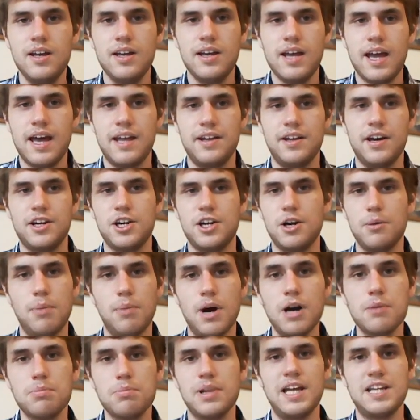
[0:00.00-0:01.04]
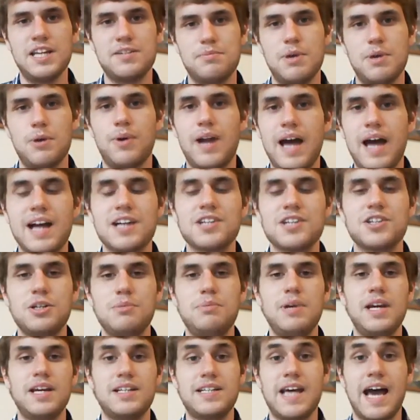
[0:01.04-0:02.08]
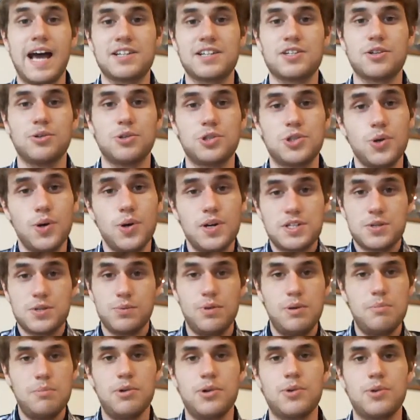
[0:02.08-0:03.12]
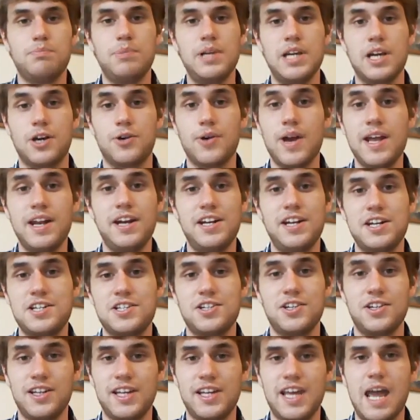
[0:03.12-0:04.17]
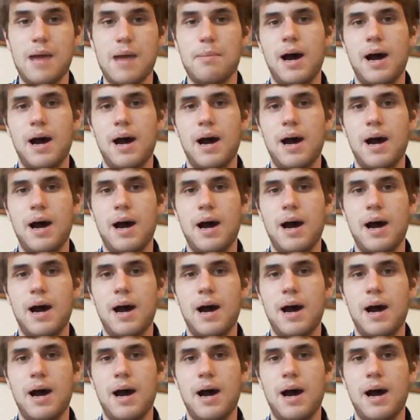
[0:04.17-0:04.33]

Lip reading: and your monk placement would actually be a tactical choice, and would be a great addition to the game.